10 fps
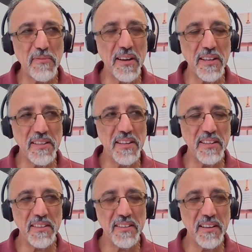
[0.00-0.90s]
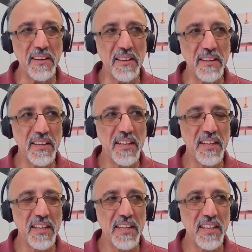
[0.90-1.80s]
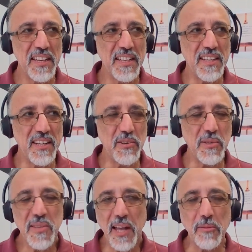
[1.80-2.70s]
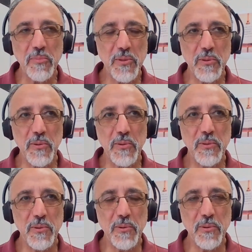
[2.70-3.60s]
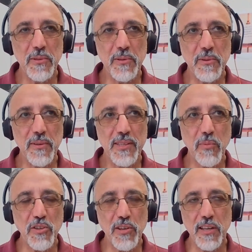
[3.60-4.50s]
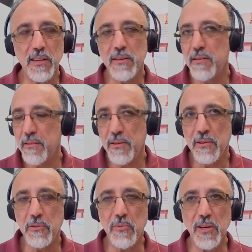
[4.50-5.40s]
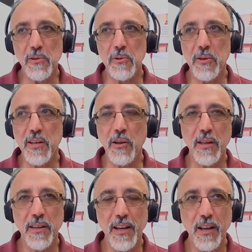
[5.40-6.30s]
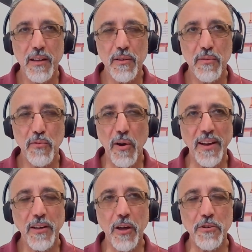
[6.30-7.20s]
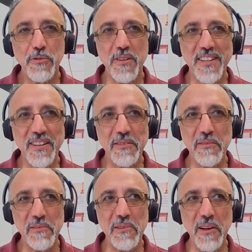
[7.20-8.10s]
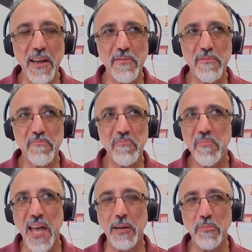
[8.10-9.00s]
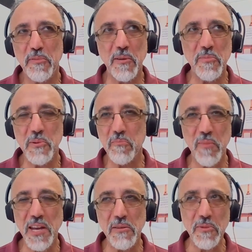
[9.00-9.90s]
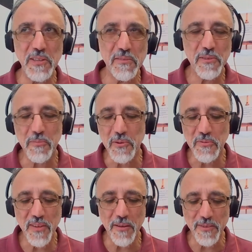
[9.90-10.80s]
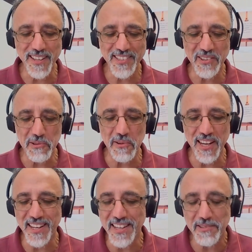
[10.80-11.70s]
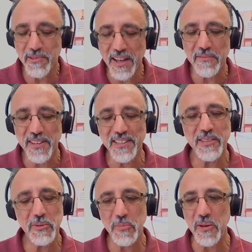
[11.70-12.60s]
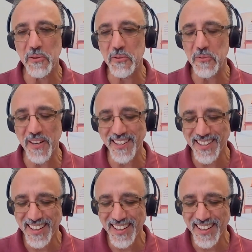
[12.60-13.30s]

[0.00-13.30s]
find that it just helps to especially when you're in a foreign country and you don't have help from anybody from your family, so you really need to have that discipline. Otherwise,